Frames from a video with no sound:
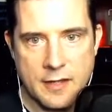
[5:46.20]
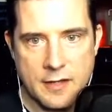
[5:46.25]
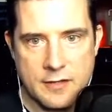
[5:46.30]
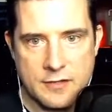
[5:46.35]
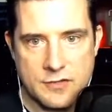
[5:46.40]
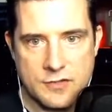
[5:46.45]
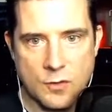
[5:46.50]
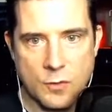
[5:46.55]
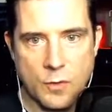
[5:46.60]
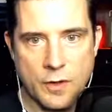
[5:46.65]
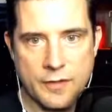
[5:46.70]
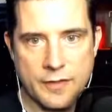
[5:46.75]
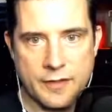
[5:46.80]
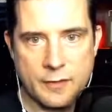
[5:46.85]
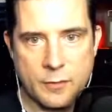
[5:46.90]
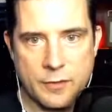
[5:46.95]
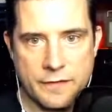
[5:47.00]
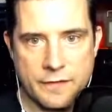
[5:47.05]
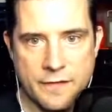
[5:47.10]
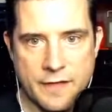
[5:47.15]
So one
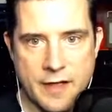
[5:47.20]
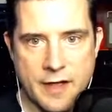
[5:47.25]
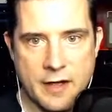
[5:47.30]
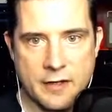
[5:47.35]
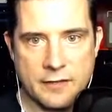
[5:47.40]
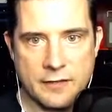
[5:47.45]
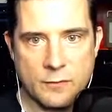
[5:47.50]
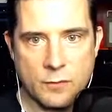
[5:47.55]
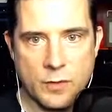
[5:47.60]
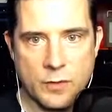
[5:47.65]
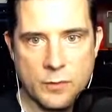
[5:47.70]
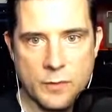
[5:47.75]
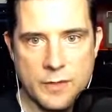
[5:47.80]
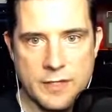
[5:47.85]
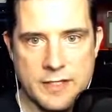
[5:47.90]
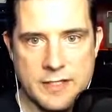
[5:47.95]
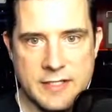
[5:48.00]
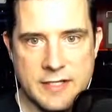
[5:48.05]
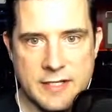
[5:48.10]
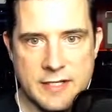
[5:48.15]
thing we found when we
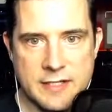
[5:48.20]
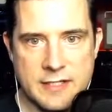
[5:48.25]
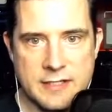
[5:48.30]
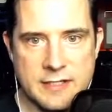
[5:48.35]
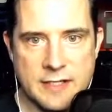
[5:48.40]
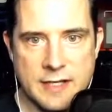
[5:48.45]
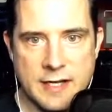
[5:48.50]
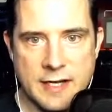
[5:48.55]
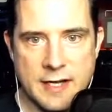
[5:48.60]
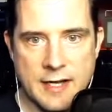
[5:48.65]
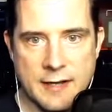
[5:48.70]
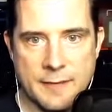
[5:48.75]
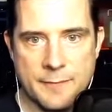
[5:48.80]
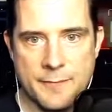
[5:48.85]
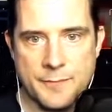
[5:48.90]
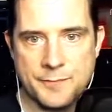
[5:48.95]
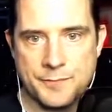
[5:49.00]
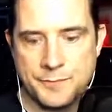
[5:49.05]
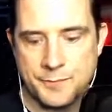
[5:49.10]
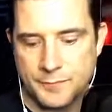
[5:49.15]
did
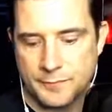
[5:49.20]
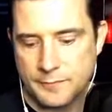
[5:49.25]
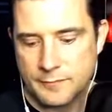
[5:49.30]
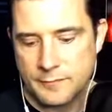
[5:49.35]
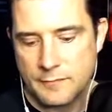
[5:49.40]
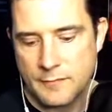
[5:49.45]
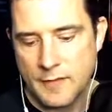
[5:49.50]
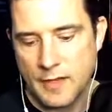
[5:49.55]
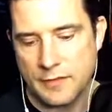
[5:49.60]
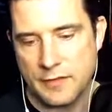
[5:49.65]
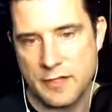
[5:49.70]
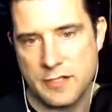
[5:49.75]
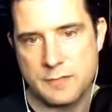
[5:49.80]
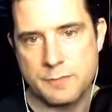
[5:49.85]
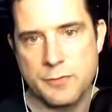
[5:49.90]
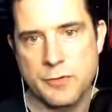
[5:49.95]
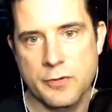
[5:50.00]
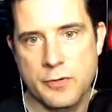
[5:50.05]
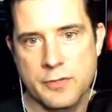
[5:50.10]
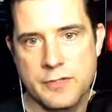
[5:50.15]
this
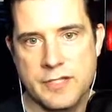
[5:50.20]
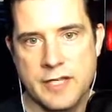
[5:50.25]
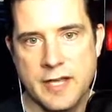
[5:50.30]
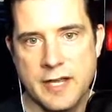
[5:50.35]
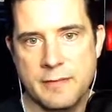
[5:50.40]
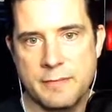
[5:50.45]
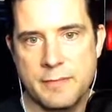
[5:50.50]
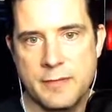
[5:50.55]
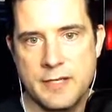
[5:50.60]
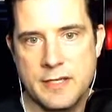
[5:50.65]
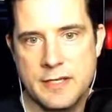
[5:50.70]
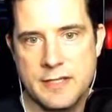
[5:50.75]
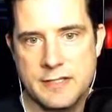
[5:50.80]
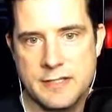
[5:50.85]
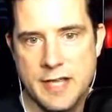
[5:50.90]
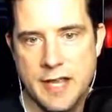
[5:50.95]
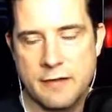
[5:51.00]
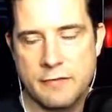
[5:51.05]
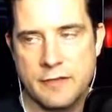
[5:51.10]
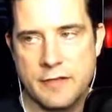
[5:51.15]
prototype
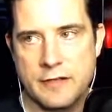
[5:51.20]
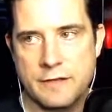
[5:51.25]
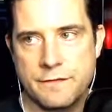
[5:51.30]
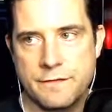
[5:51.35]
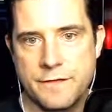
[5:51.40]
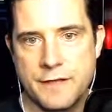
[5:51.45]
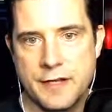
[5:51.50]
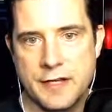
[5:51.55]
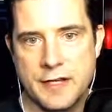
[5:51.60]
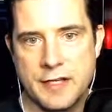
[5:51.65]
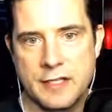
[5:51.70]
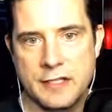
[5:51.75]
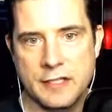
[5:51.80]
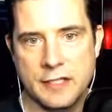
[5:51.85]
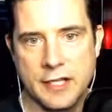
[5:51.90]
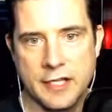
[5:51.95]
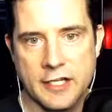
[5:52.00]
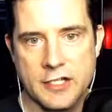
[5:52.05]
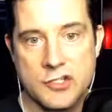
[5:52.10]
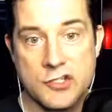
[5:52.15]
is everything fit in
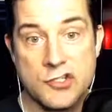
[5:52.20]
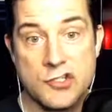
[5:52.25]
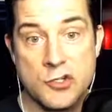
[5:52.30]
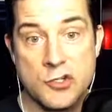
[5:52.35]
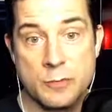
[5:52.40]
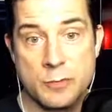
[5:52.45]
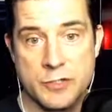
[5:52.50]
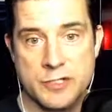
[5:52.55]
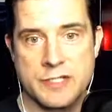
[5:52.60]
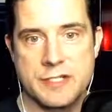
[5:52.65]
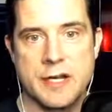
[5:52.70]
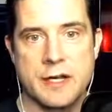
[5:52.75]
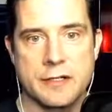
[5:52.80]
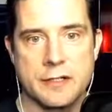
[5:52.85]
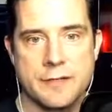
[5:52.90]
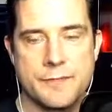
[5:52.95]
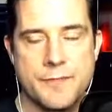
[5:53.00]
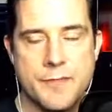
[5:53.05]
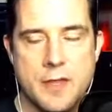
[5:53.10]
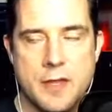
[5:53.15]
like super
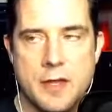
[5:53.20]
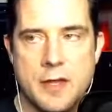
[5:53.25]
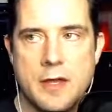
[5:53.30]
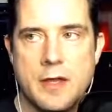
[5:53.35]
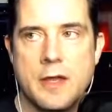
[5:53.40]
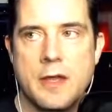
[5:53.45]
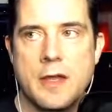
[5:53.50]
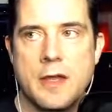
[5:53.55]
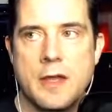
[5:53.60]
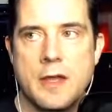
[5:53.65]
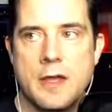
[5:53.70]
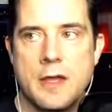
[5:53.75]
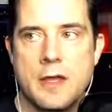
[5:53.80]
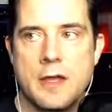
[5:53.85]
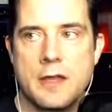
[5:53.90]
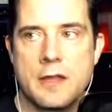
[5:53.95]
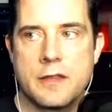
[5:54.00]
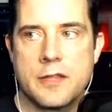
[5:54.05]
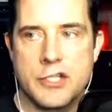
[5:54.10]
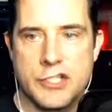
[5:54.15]
snug.
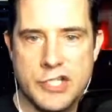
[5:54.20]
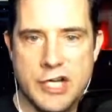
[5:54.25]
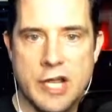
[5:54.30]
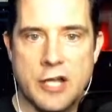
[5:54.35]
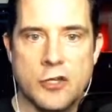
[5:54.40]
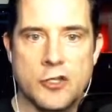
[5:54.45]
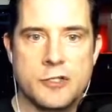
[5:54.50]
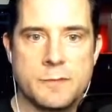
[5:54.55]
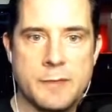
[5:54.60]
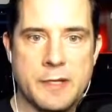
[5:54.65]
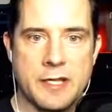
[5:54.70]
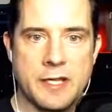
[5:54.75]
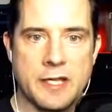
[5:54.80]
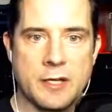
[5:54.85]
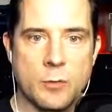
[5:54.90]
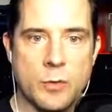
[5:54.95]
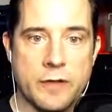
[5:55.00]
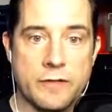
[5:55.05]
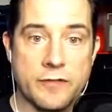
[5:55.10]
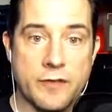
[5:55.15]
The challenge
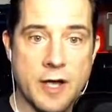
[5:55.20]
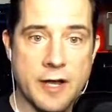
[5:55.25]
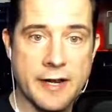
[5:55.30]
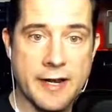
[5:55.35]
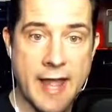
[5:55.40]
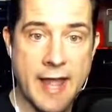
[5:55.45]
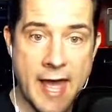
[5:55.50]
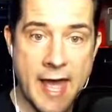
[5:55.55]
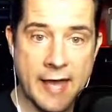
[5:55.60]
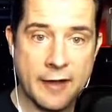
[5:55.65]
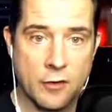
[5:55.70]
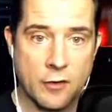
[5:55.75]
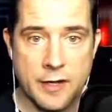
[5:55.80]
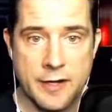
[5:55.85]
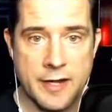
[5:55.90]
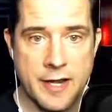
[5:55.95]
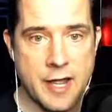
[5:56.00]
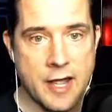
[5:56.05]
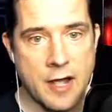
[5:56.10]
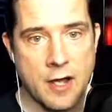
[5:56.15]
being we've got an
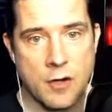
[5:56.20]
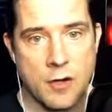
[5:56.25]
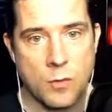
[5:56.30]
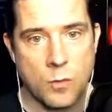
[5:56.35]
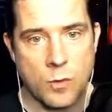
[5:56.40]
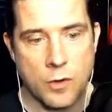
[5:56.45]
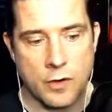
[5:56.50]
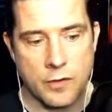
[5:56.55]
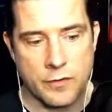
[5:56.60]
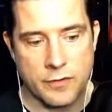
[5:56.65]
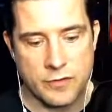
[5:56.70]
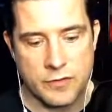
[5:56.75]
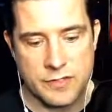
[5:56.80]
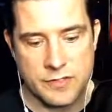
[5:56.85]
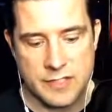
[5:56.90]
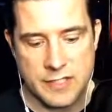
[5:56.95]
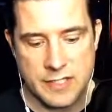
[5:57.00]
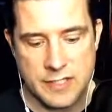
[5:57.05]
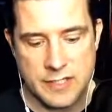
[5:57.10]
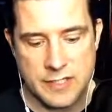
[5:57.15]
add-on now where
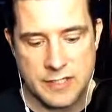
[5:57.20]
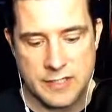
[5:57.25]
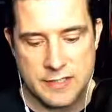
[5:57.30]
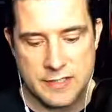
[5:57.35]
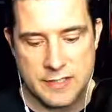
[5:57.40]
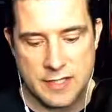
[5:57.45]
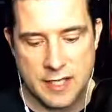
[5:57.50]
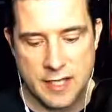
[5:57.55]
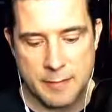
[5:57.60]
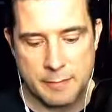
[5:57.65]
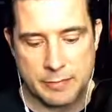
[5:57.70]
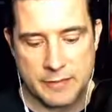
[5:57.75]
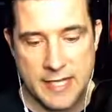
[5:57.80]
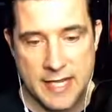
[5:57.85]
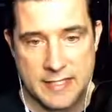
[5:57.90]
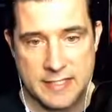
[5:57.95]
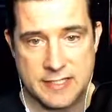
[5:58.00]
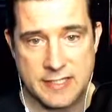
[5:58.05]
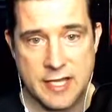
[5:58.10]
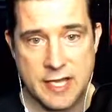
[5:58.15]
there's these
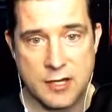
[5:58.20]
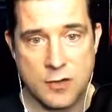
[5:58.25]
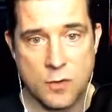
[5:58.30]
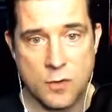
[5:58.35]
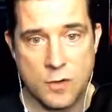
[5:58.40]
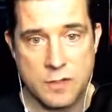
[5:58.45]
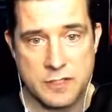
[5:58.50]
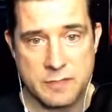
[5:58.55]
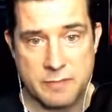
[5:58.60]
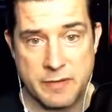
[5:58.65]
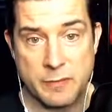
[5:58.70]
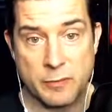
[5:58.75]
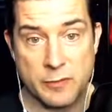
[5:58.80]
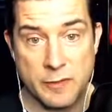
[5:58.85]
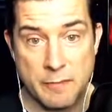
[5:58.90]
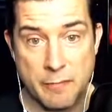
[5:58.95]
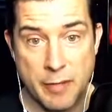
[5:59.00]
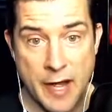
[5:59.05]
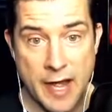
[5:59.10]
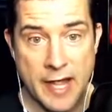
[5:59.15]
plastic acorns that people
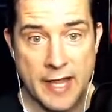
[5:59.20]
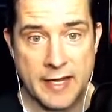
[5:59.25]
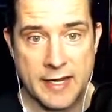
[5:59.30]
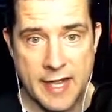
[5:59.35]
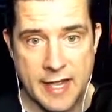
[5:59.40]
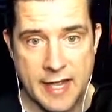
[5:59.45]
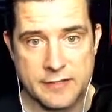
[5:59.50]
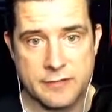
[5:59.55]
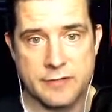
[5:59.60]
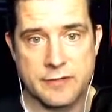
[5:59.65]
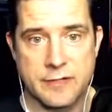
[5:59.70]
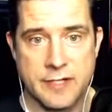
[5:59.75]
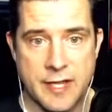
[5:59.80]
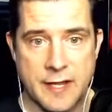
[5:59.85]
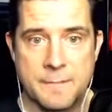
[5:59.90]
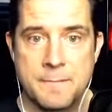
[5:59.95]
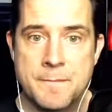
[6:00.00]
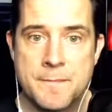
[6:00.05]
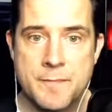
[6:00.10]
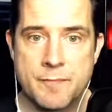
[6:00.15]
can buy and add to their
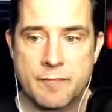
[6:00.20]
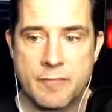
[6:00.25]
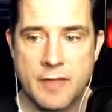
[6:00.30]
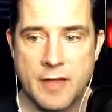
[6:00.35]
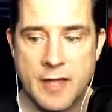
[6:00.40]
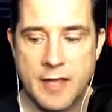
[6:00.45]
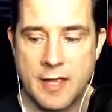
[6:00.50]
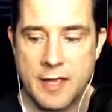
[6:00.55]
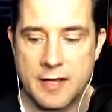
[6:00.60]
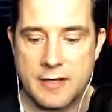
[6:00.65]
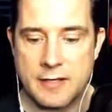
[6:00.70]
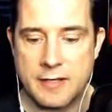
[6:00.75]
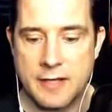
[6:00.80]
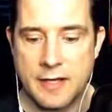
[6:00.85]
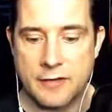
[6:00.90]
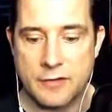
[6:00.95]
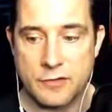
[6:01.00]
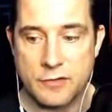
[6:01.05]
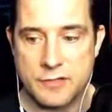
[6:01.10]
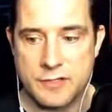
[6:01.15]
game. And
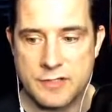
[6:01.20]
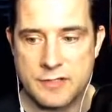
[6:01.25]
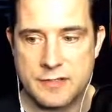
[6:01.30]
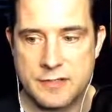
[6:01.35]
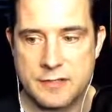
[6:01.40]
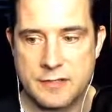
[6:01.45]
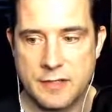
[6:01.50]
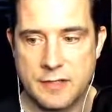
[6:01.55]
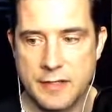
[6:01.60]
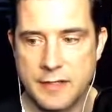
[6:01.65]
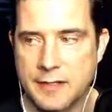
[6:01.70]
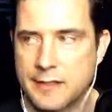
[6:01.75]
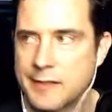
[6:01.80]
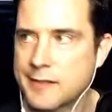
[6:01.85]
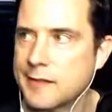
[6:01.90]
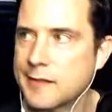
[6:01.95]
there's like